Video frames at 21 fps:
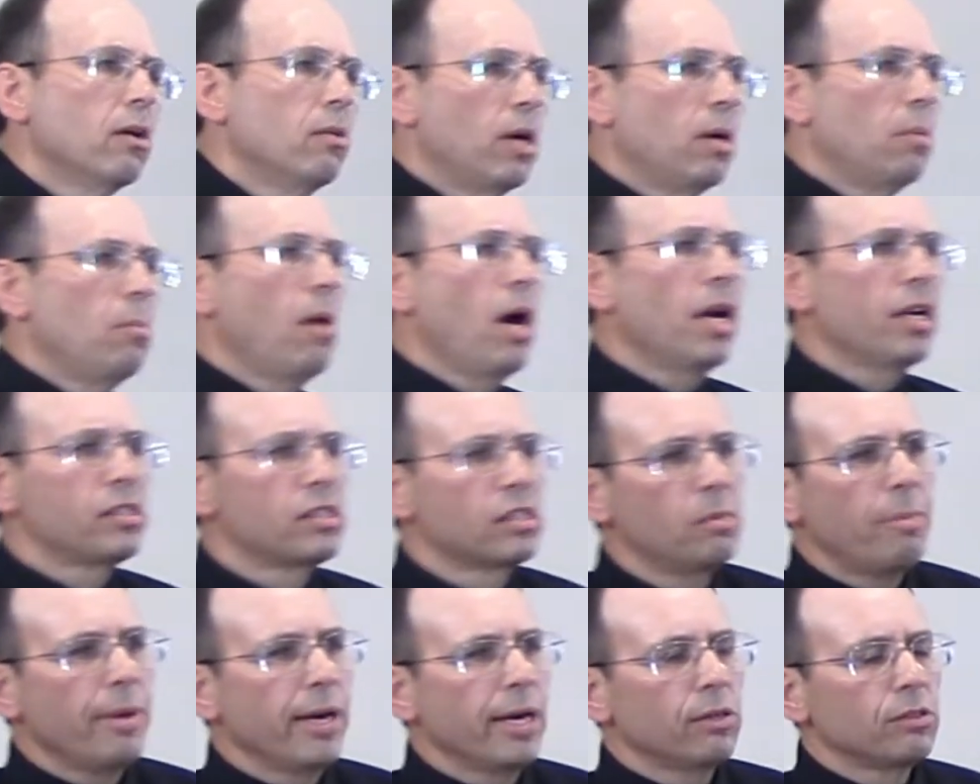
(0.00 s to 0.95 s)
Well, modest
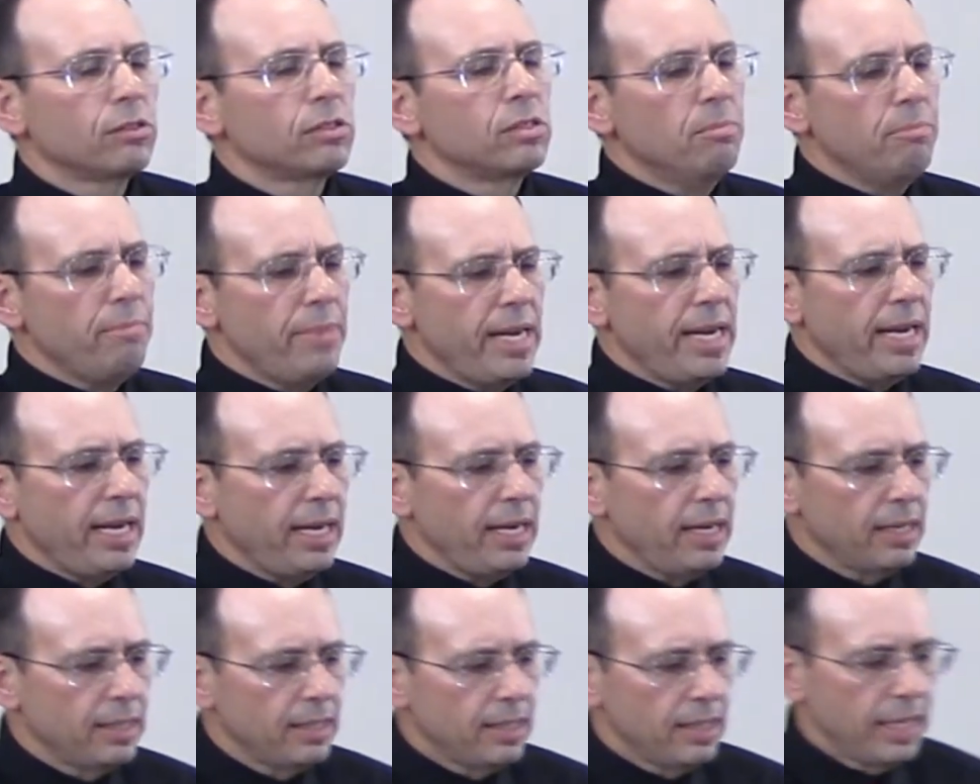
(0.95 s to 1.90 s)
apparel to me
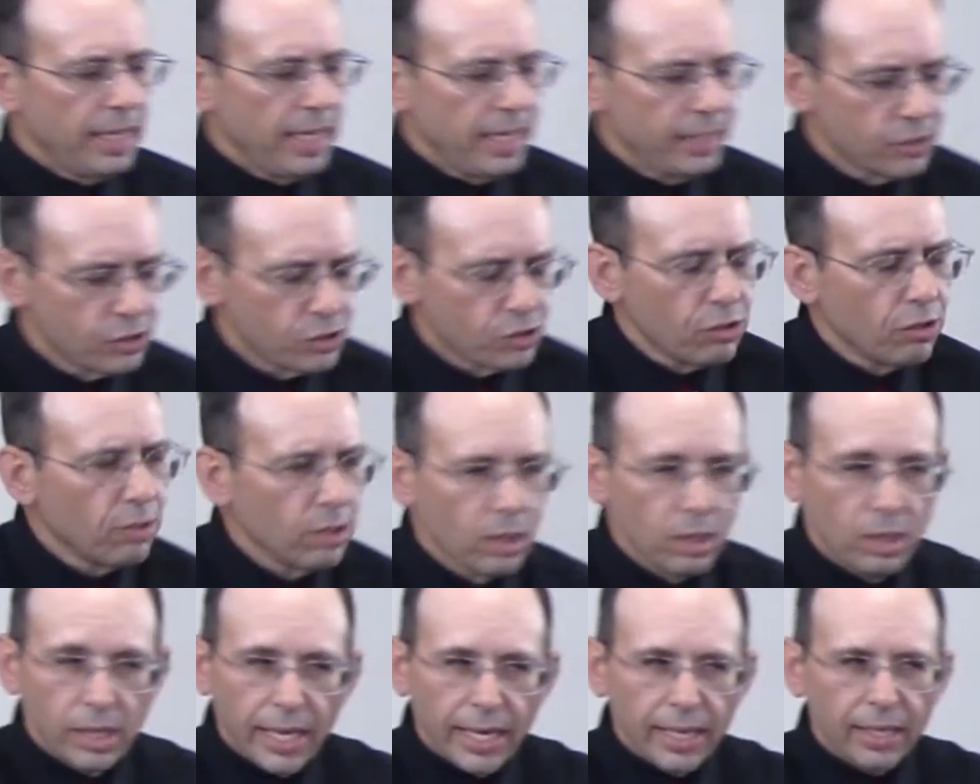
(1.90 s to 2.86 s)
is a
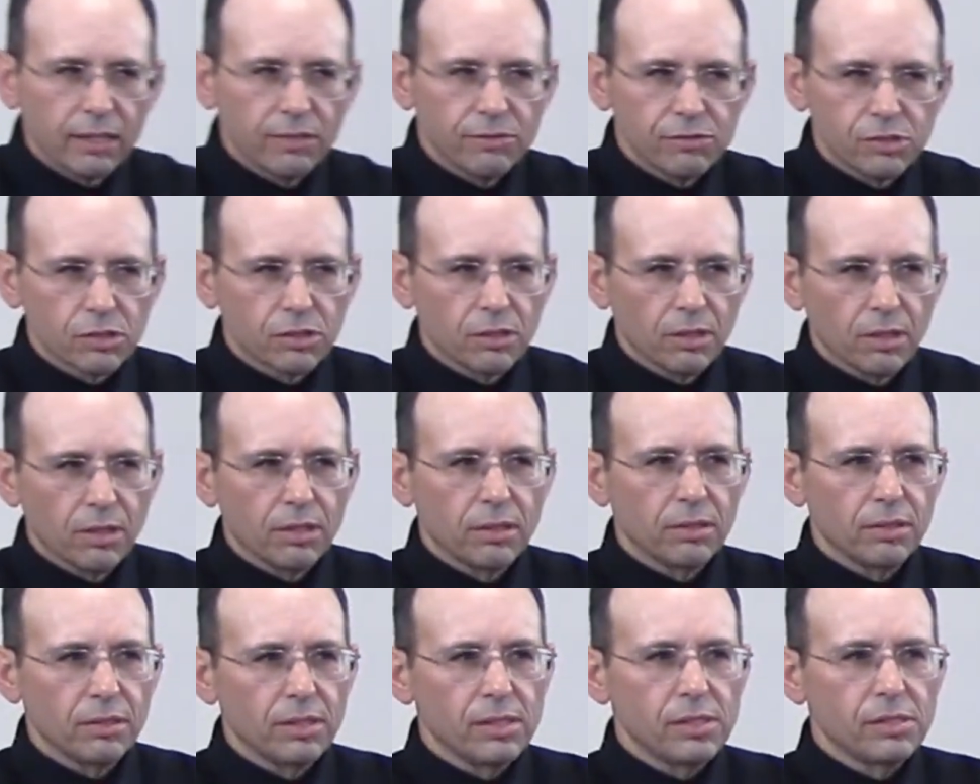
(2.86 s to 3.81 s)
certain length of
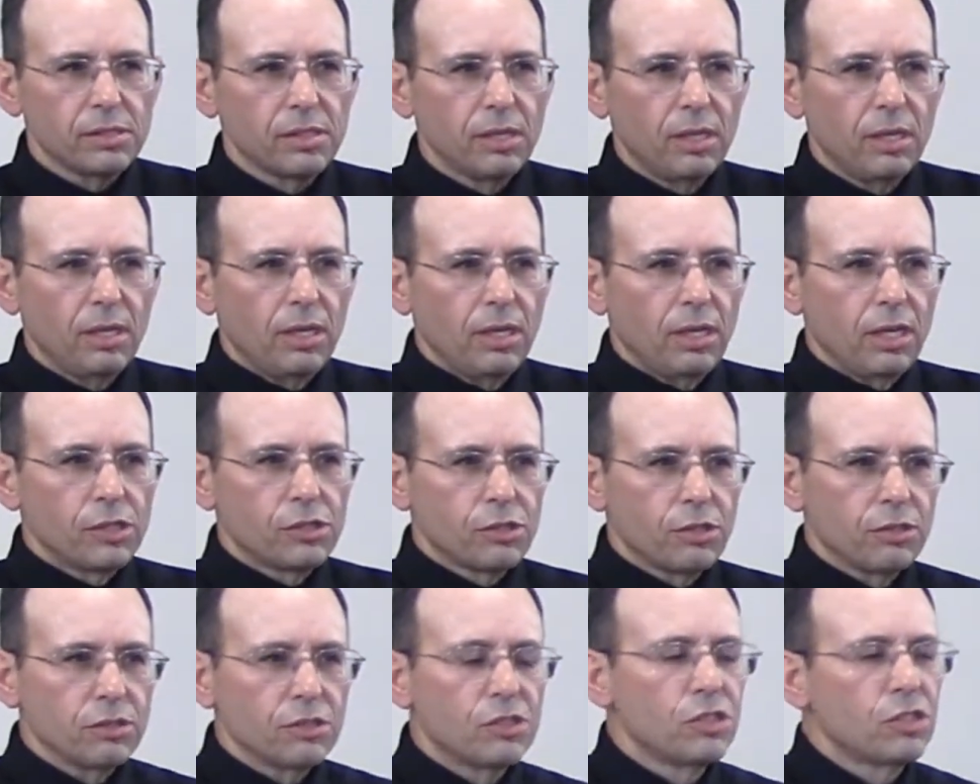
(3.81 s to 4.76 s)
skirt, is a
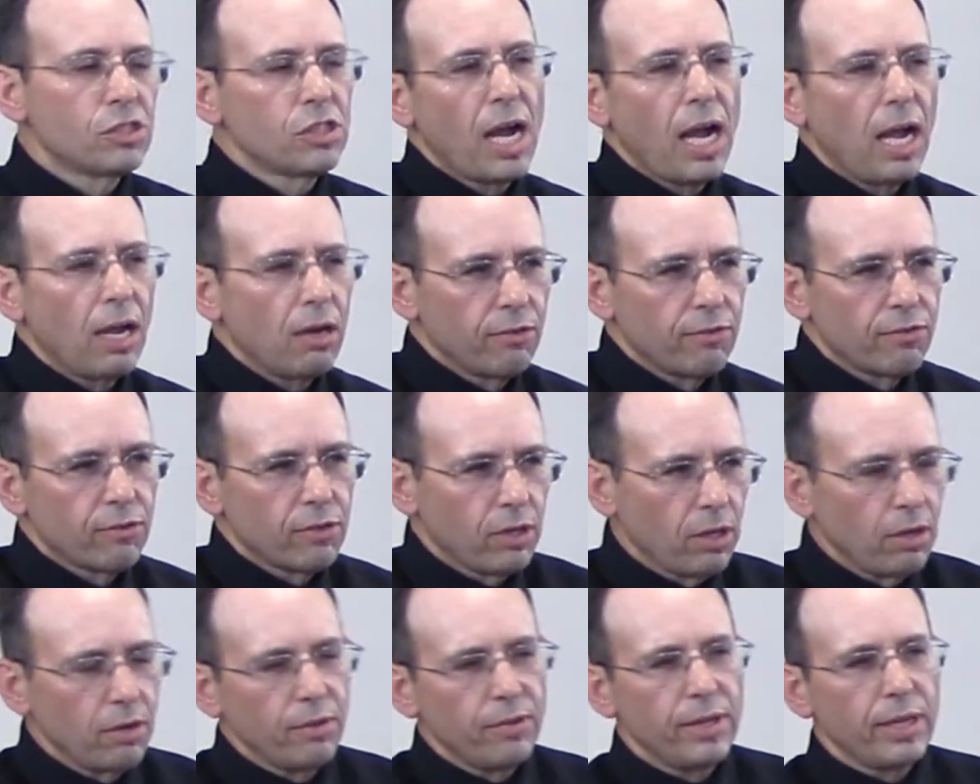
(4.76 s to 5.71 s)
certain style of
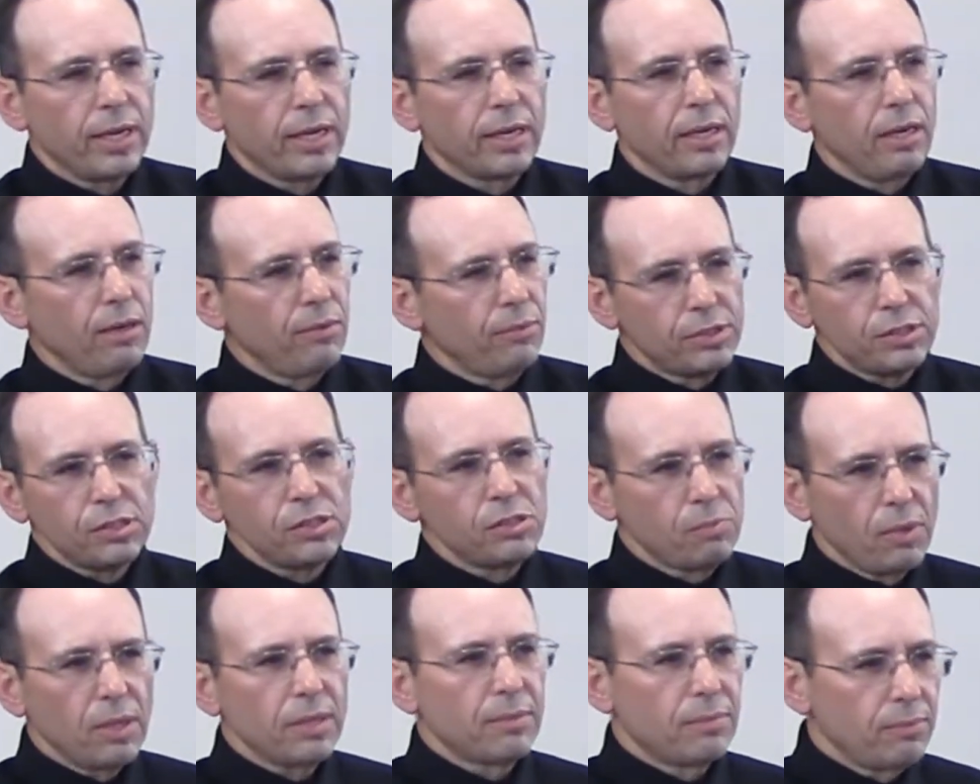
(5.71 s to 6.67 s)
clothing, you know, which is
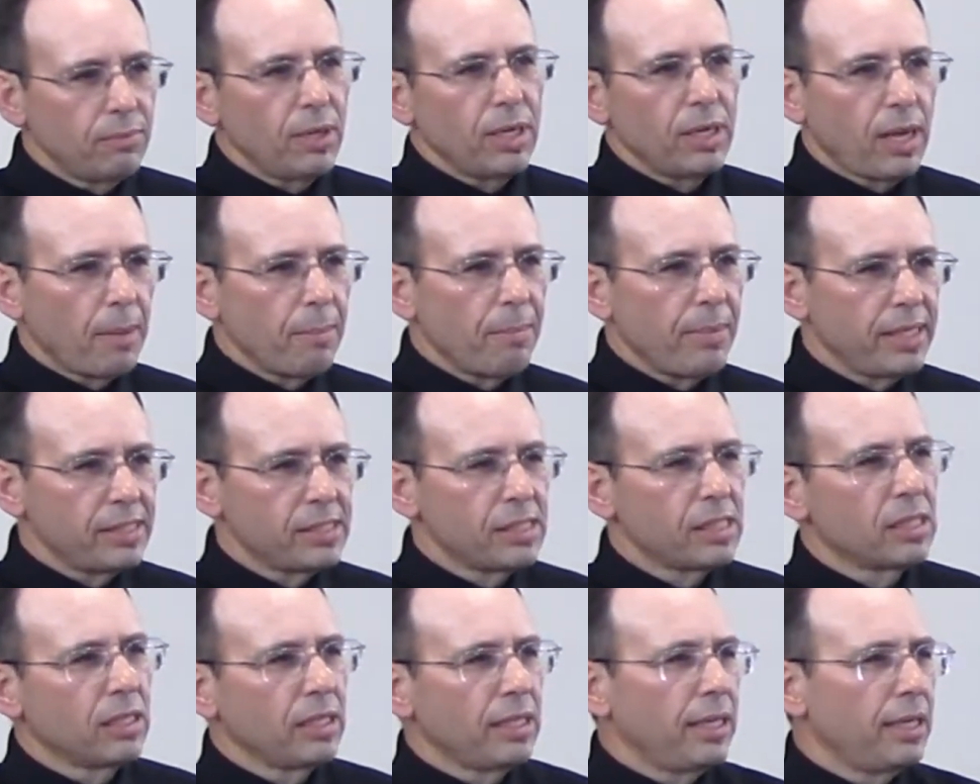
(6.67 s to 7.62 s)
what I
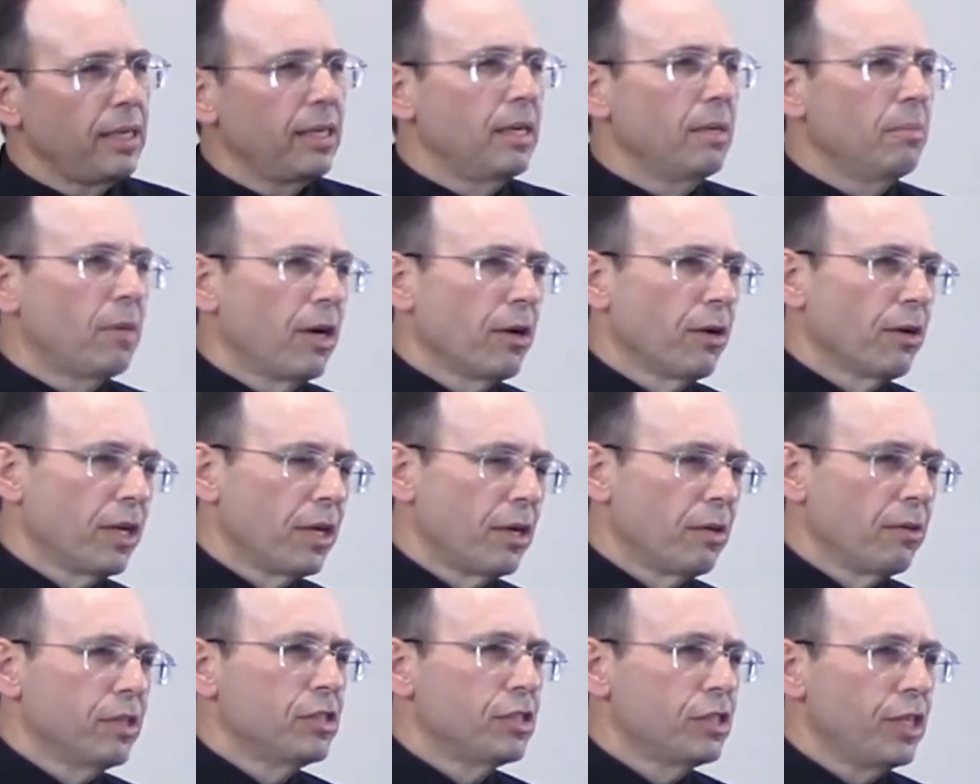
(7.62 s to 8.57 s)
basically in my early
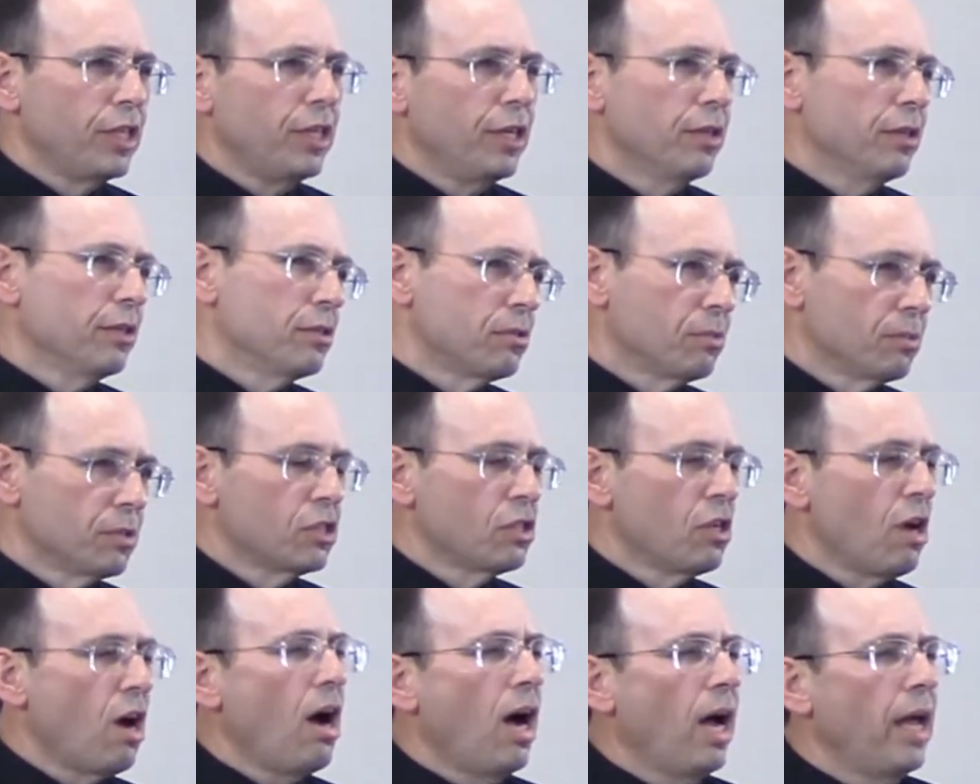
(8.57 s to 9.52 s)
Christian years was
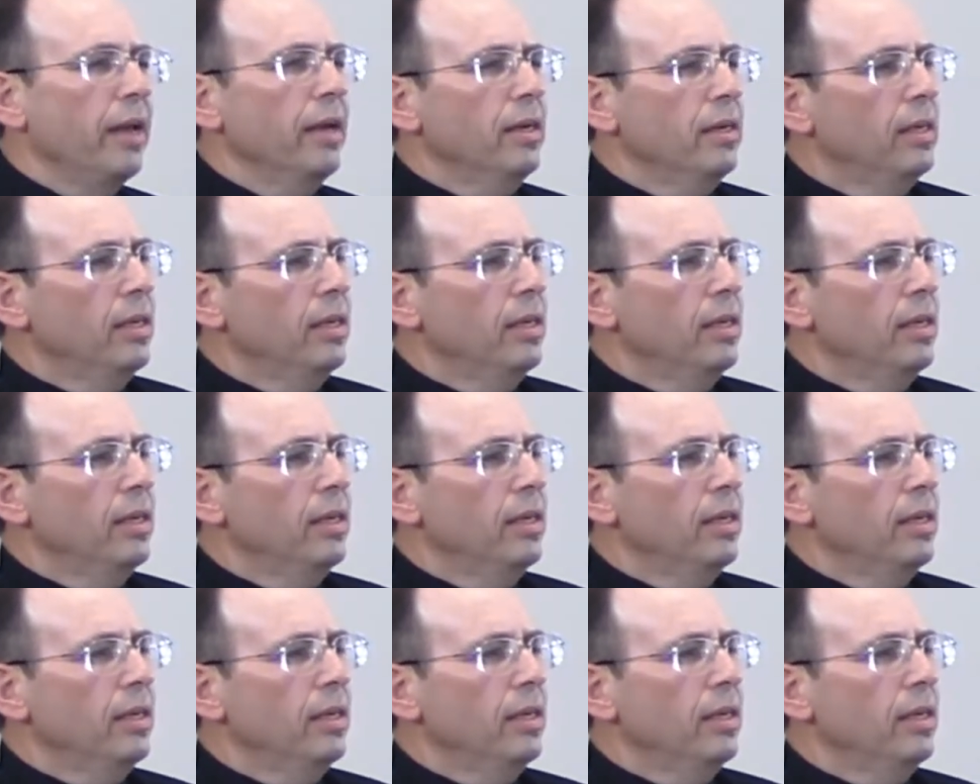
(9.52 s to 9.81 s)
taught,